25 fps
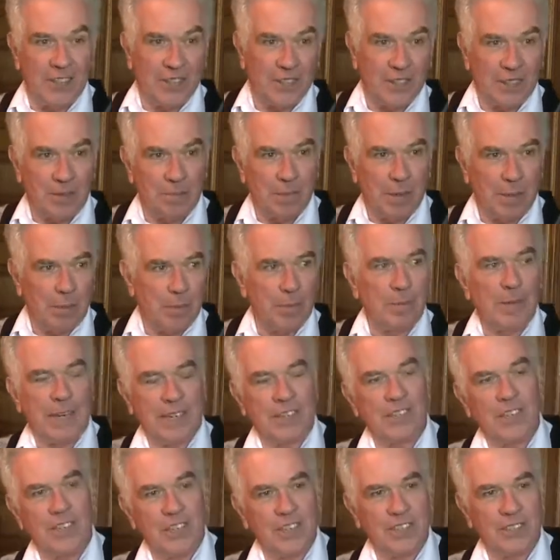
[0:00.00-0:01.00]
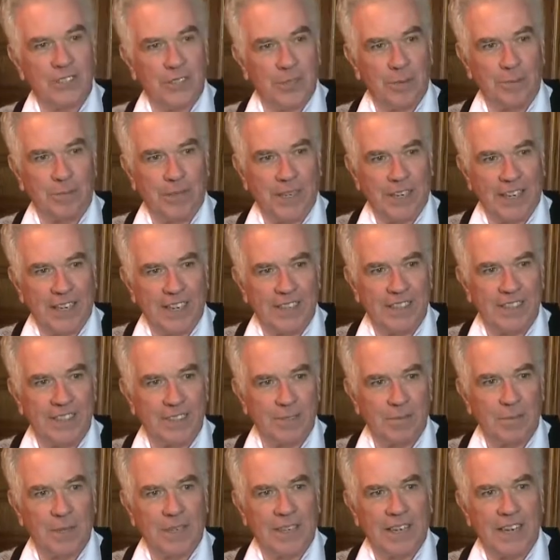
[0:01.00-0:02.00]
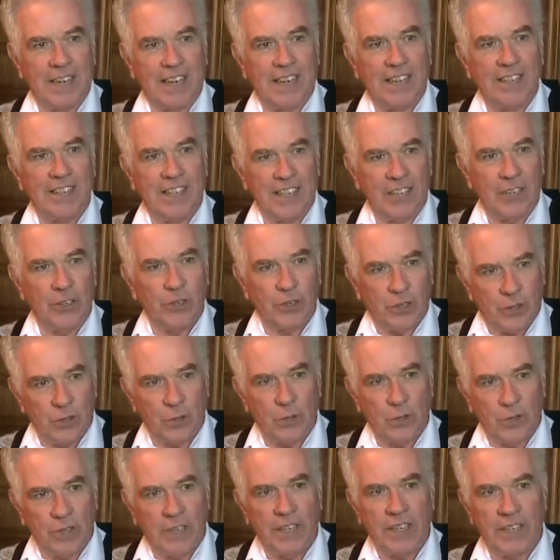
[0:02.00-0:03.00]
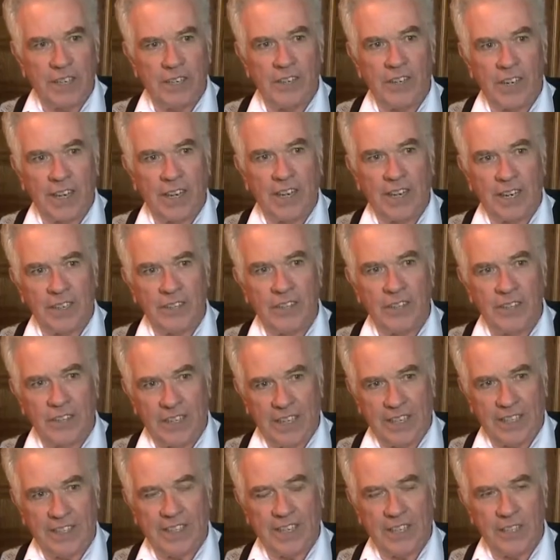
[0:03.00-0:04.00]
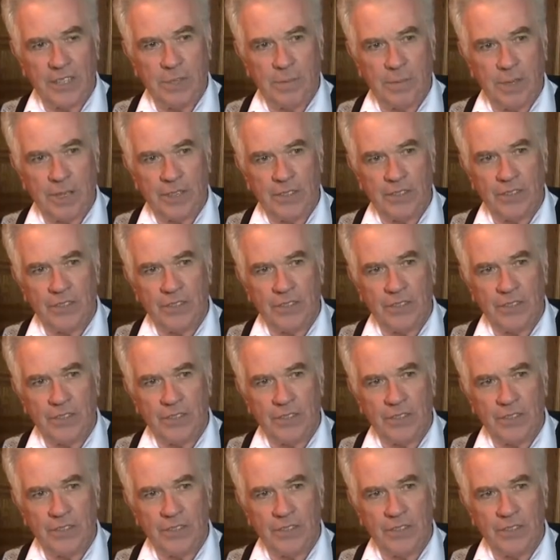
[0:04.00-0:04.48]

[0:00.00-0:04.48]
Other people might call it something else, but I think you do need to take that space.